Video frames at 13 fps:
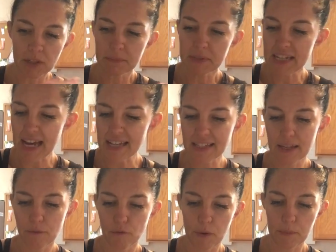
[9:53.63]

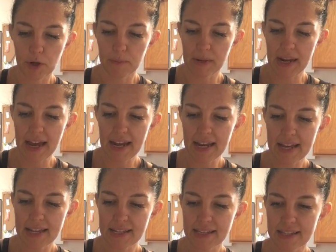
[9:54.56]
potassium from your
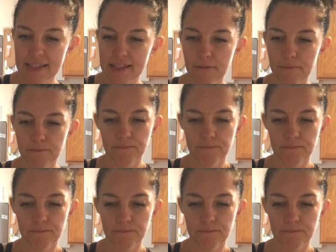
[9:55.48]
bananas.